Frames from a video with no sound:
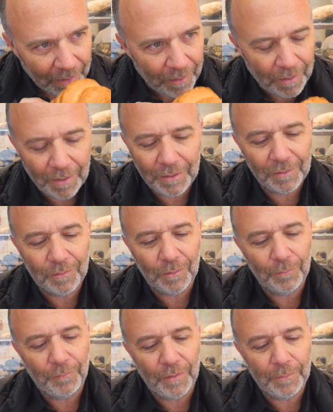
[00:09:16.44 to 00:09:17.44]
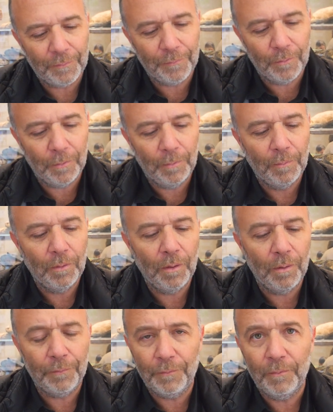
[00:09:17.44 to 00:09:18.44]
And it's so flavorful
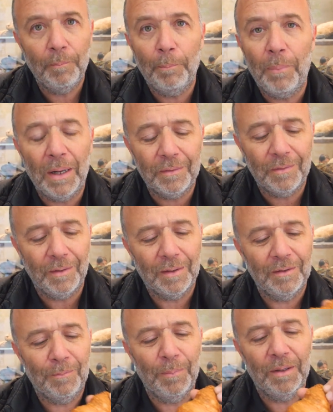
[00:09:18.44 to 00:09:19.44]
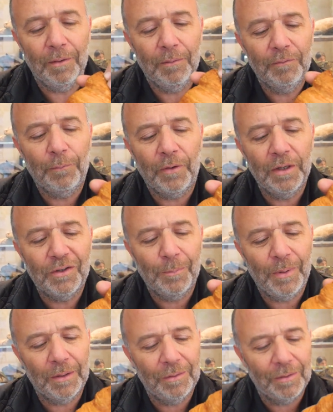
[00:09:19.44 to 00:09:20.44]
of butter. I can smell the
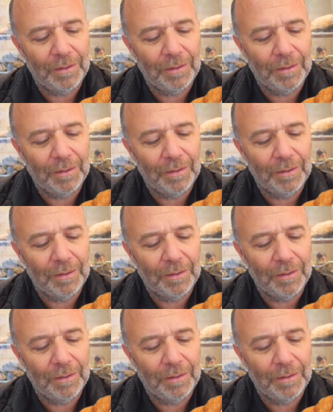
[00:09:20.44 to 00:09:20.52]
French butter